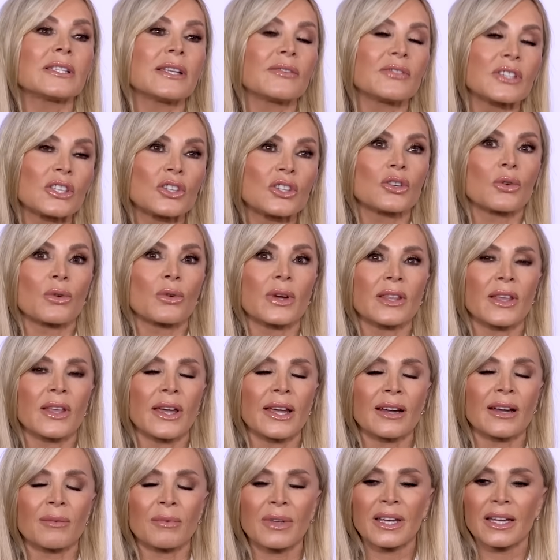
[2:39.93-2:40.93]
doesn't have a
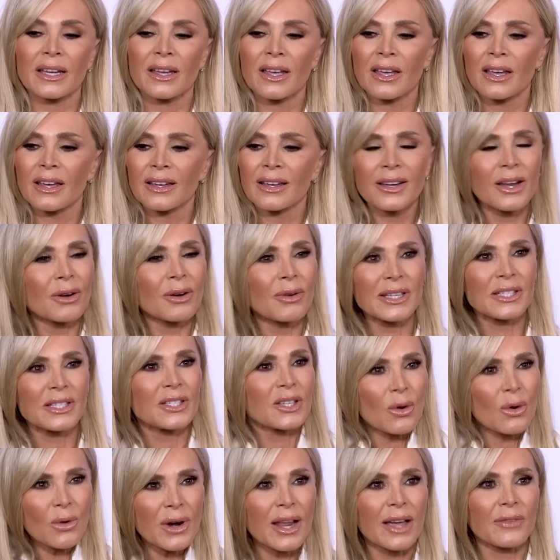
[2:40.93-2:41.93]
storyline. I'm like, no, I
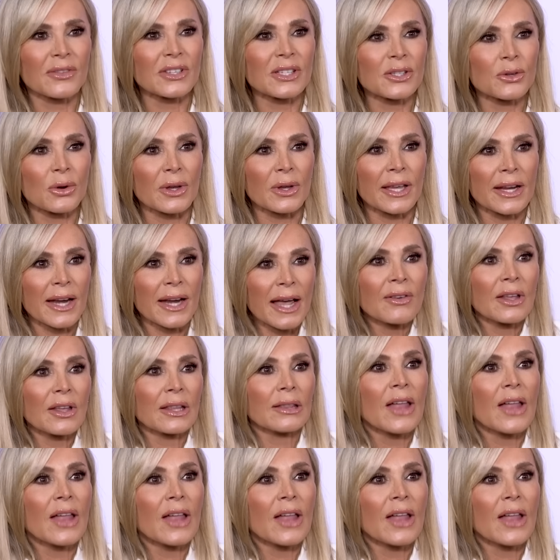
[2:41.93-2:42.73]
don't have a storyline. I have a